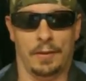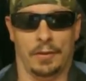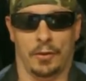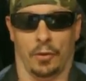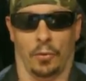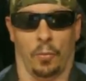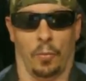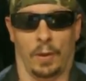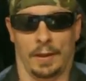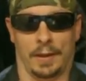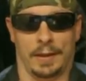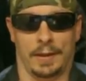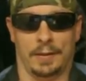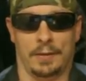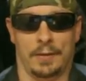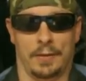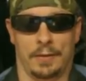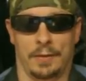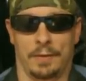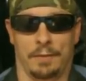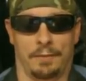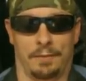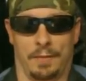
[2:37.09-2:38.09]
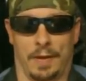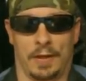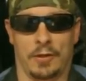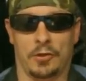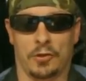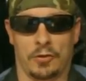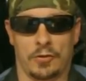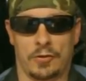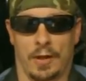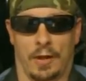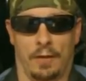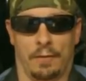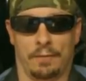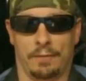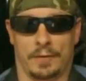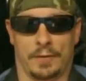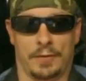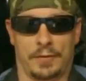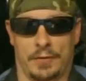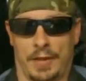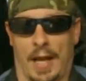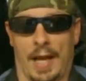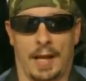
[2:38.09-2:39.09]
you're willing to defend yourself
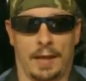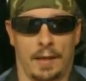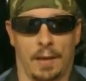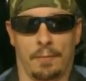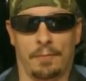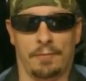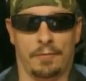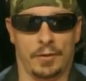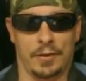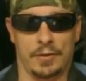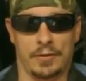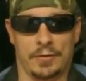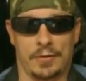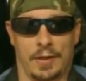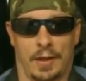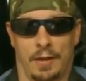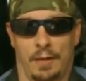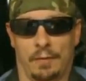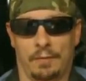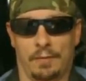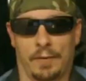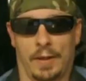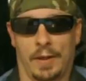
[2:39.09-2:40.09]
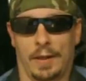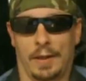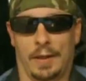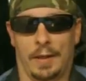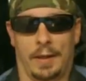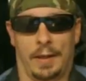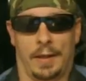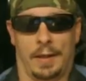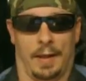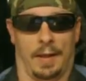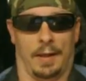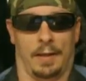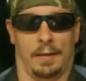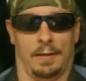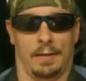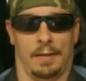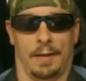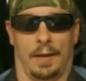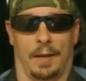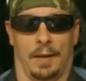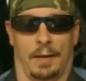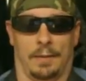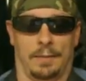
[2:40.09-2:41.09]
and stand up for yourself
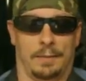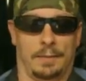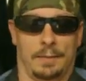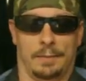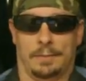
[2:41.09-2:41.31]
and uh,